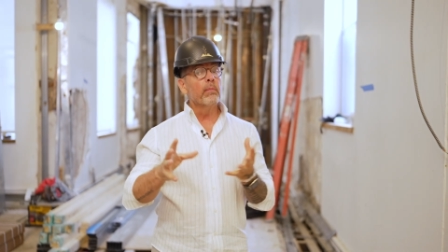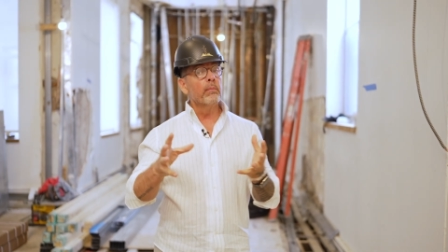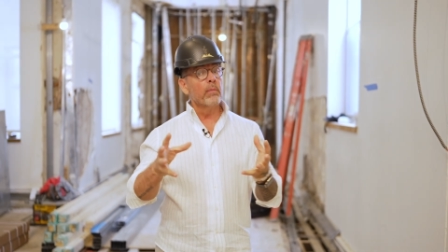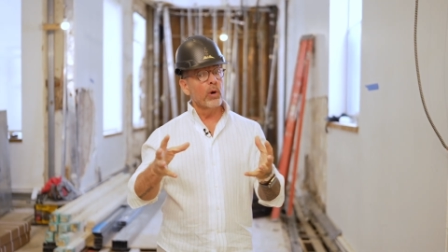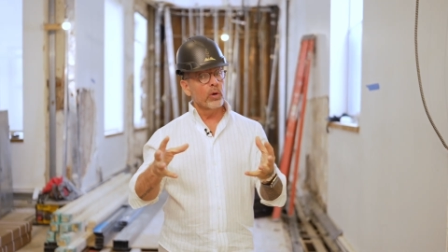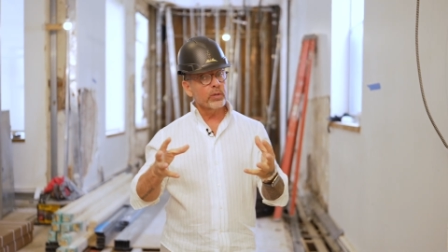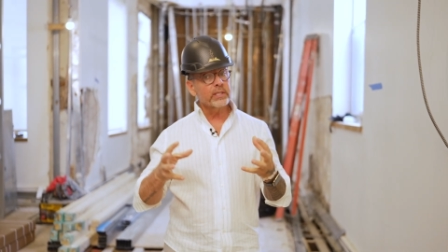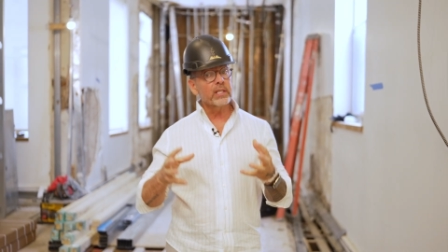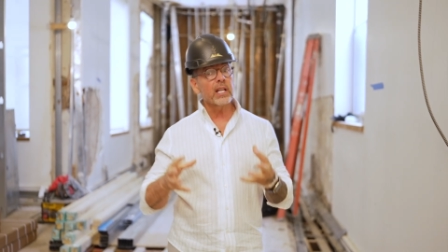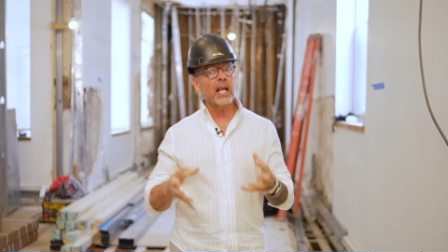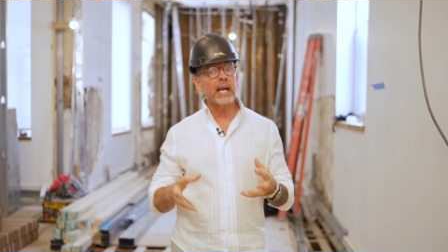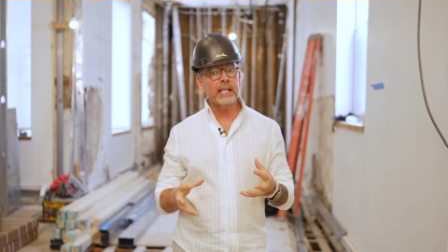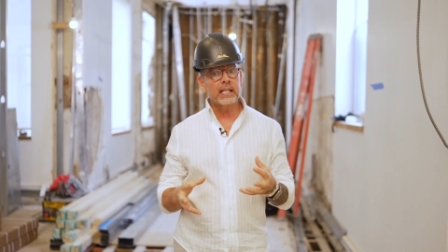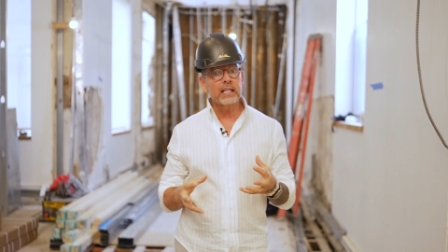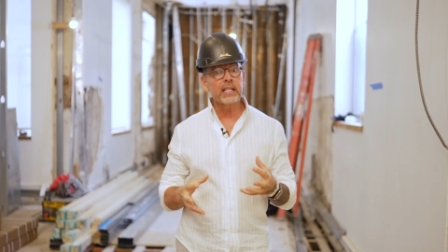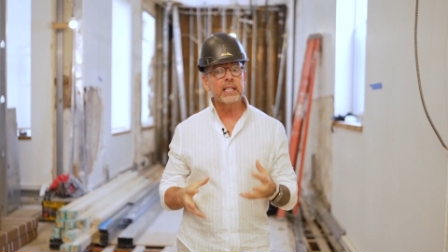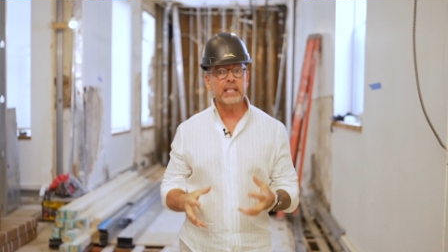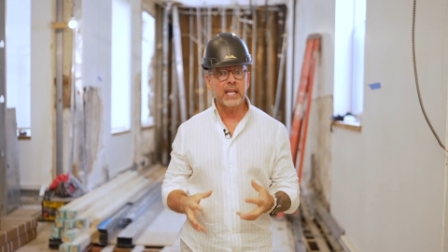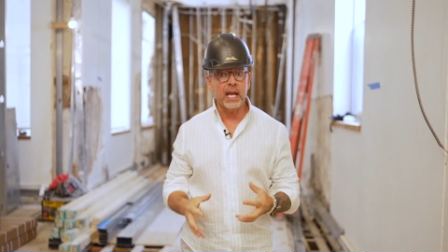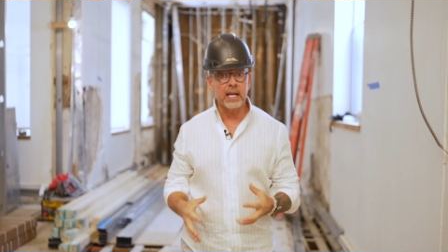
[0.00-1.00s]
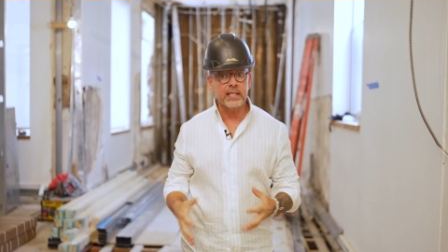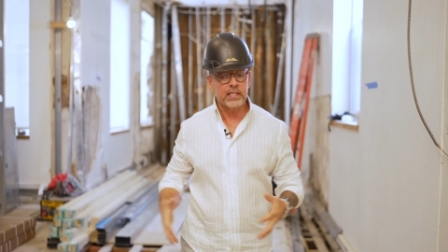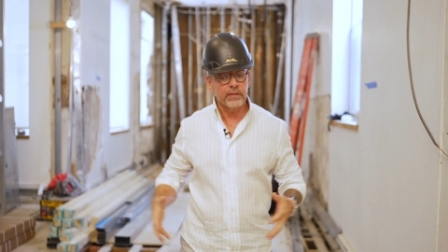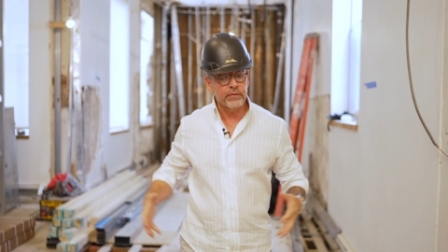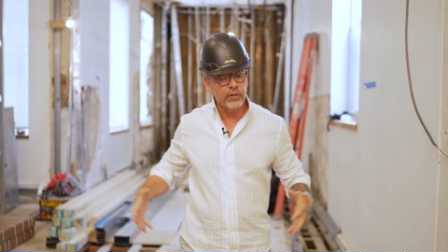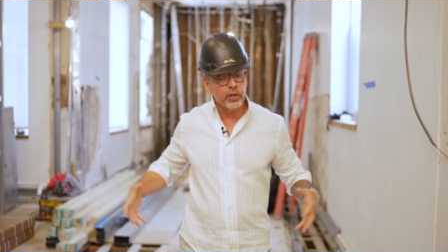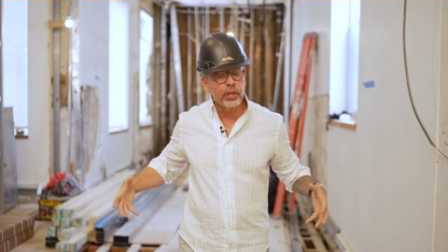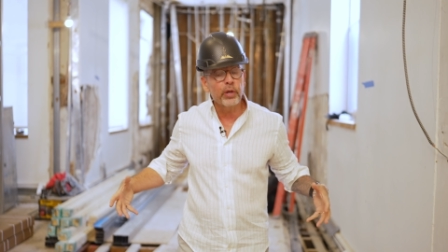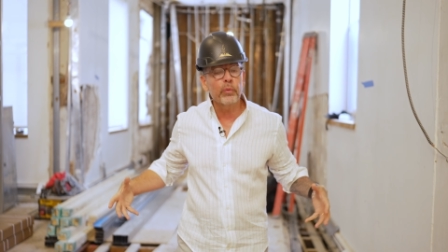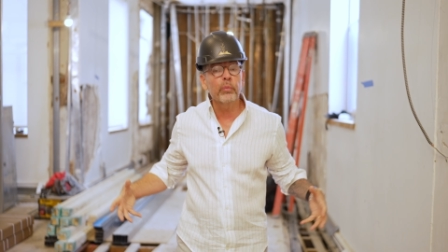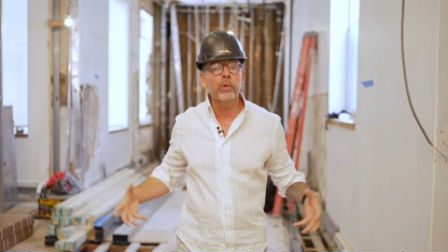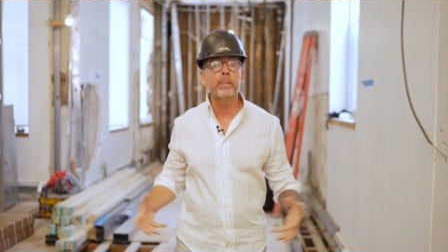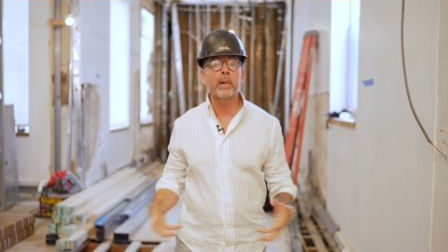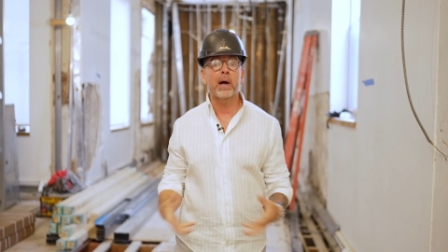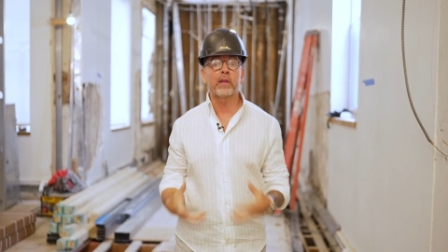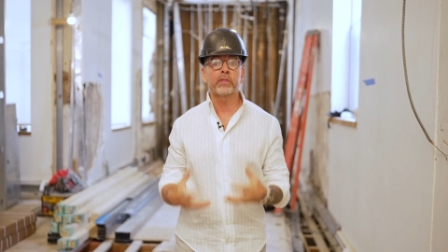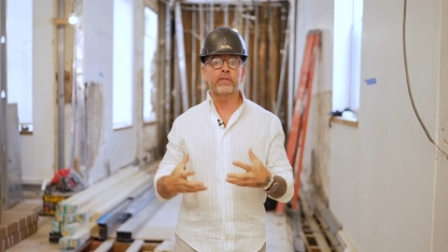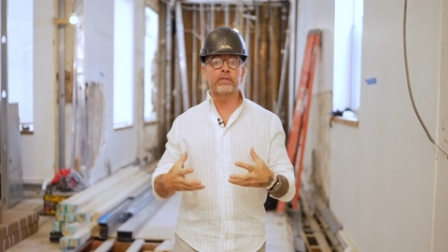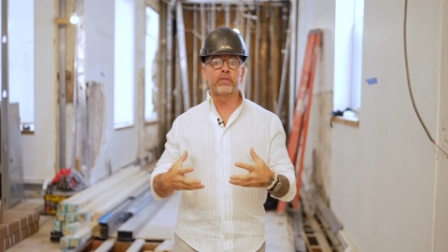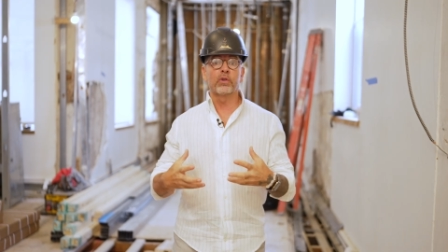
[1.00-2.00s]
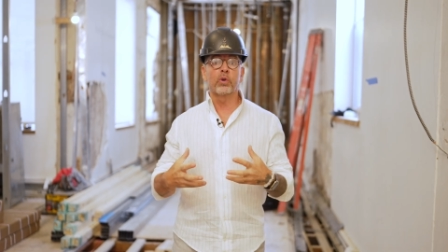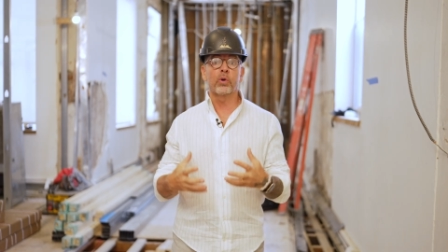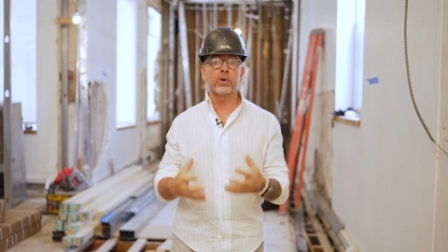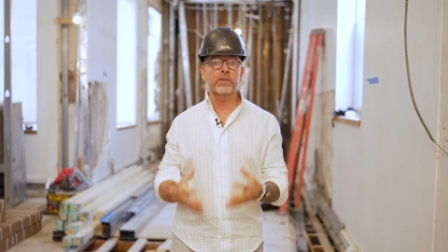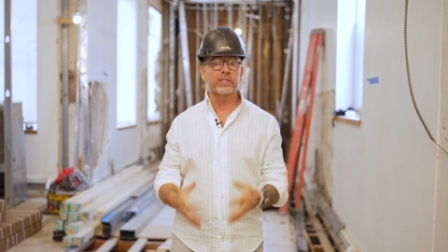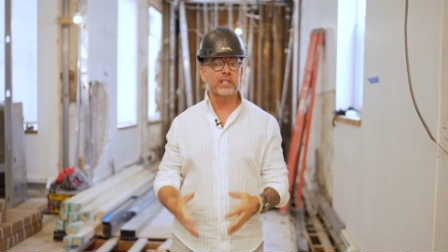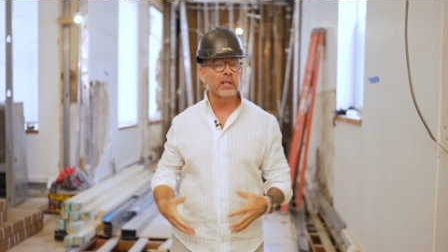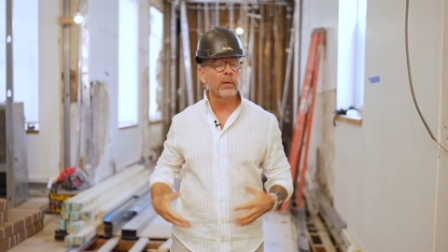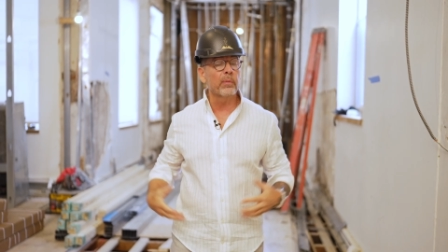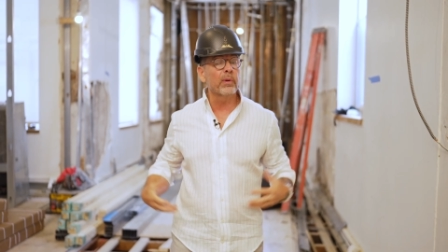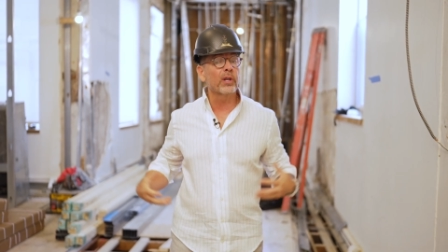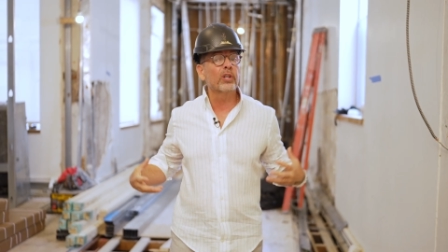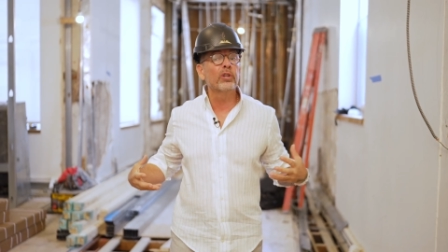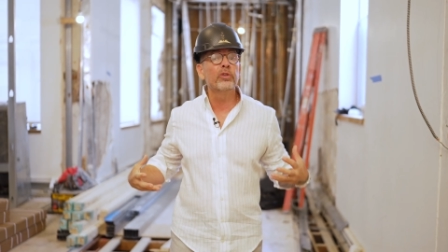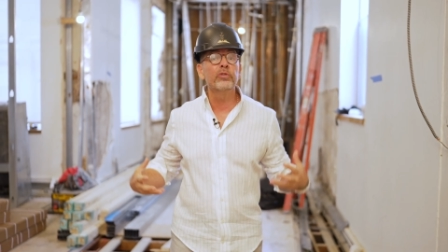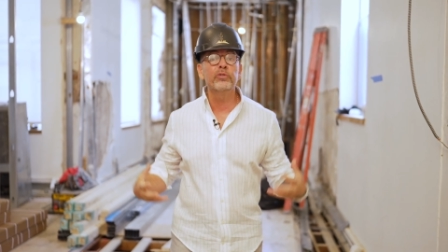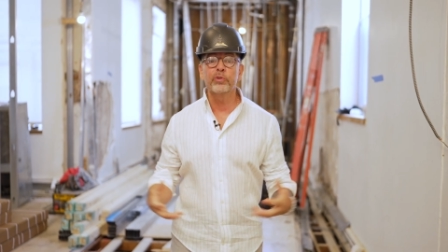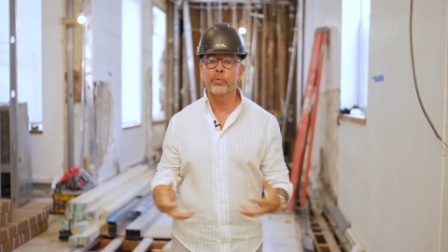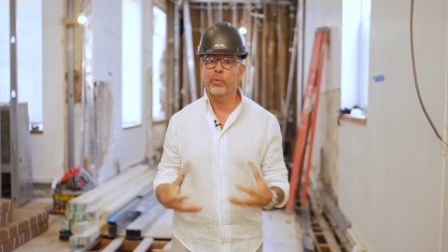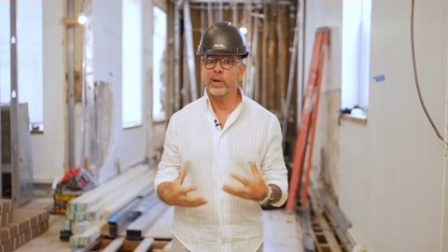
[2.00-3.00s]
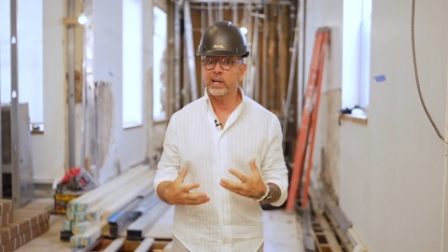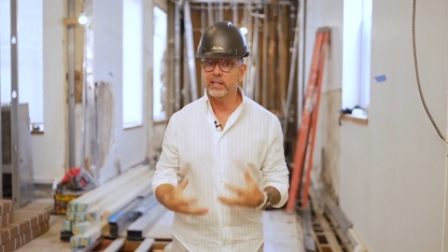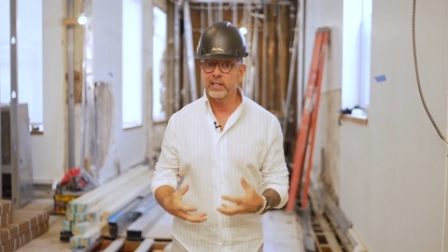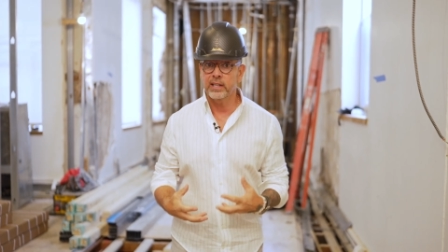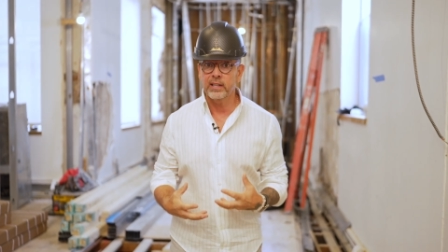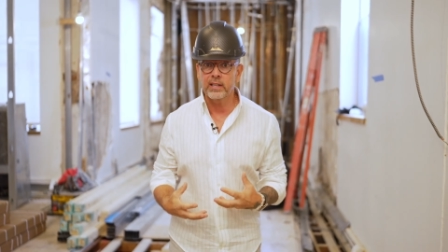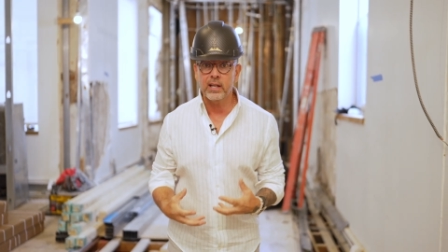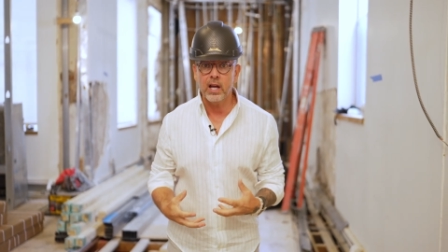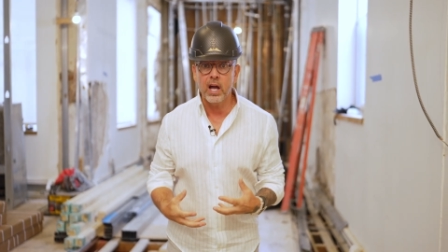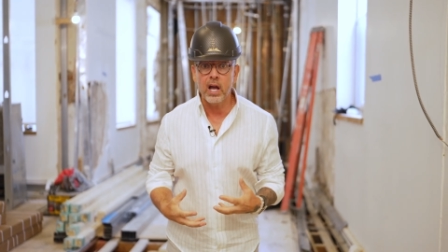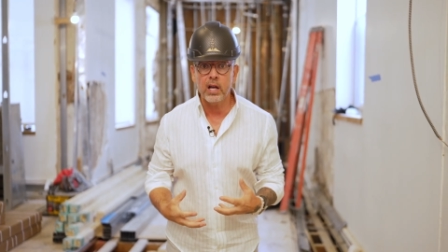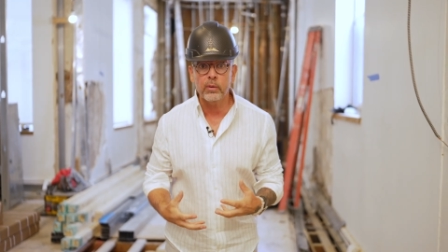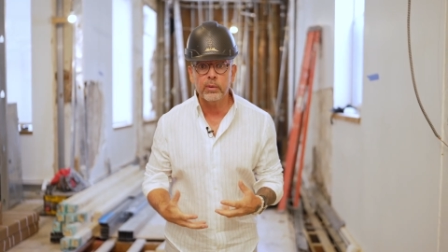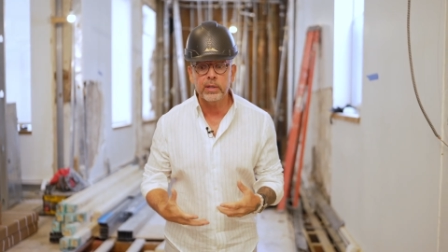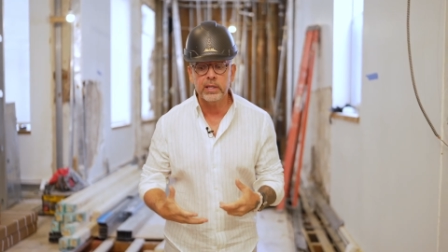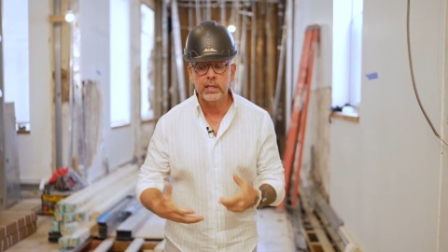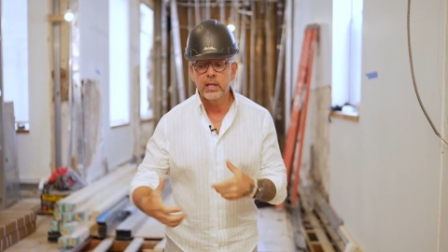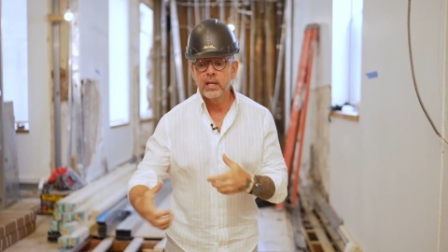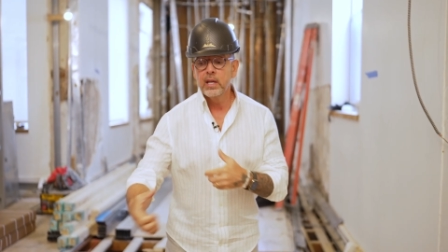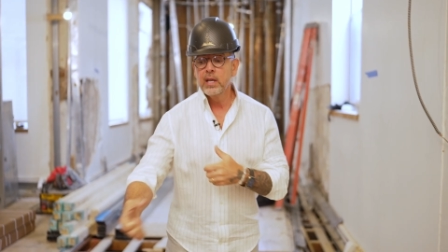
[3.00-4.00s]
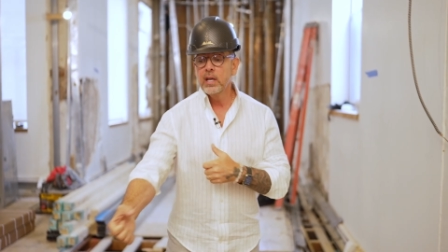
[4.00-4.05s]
Most likely, yes. If you're going to rip out the floors and they were glued directly to the concrete,